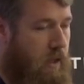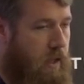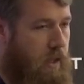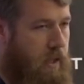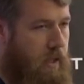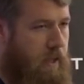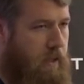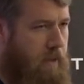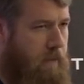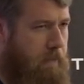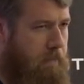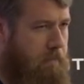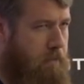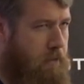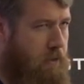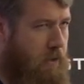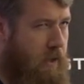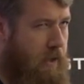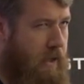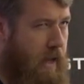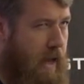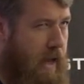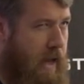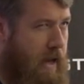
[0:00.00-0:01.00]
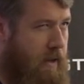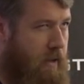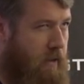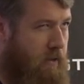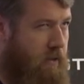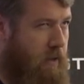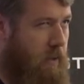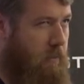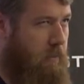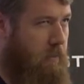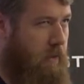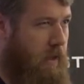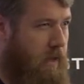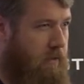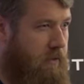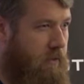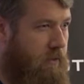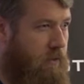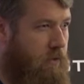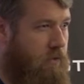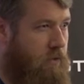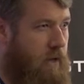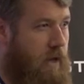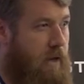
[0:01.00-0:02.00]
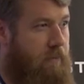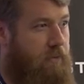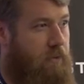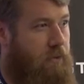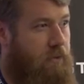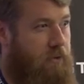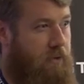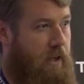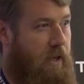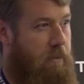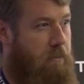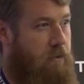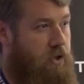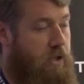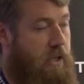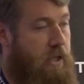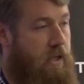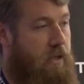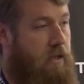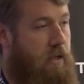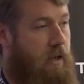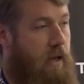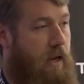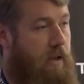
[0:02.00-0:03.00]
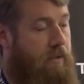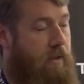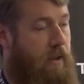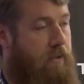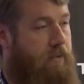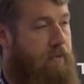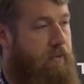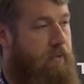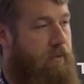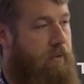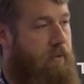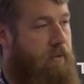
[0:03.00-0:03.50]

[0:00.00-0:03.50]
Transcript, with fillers: Uh, you can add a subclass of graphical state machine, and that